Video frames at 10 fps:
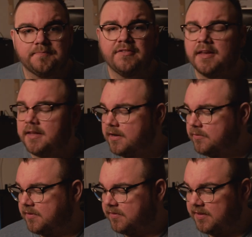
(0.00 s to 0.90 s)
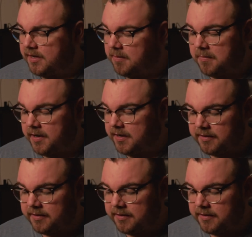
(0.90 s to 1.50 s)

I've taken out this camera